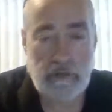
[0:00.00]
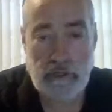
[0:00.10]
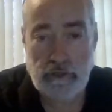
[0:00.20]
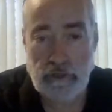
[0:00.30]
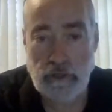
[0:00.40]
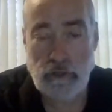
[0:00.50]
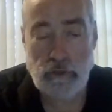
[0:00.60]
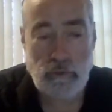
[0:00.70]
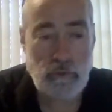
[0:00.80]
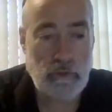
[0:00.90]
to
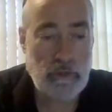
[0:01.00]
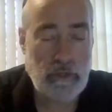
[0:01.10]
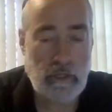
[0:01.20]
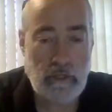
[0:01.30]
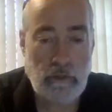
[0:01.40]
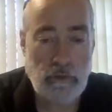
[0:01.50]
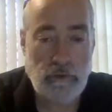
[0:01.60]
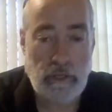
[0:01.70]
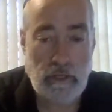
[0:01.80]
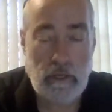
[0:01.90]
continue
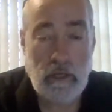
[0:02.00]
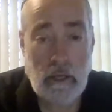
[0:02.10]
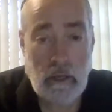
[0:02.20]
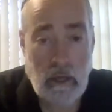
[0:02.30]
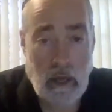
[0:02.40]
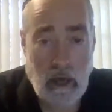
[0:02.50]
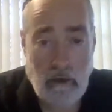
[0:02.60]
the learning